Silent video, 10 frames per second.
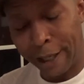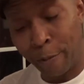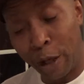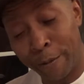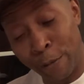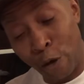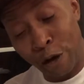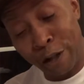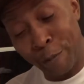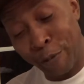then what
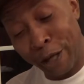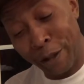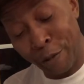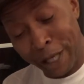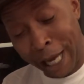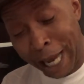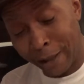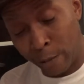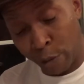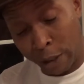going the brother when they
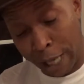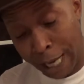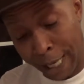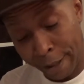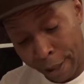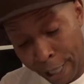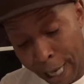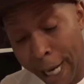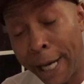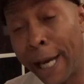asked the brother how
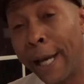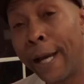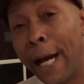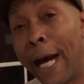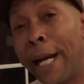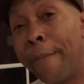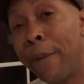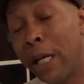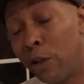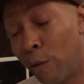that
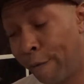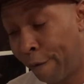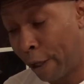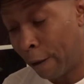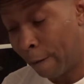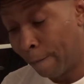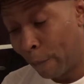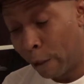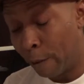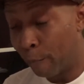made you feel?
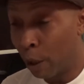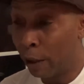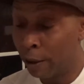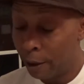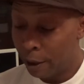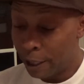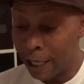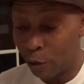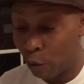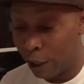The brother,
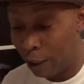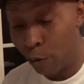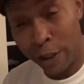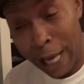that's when he was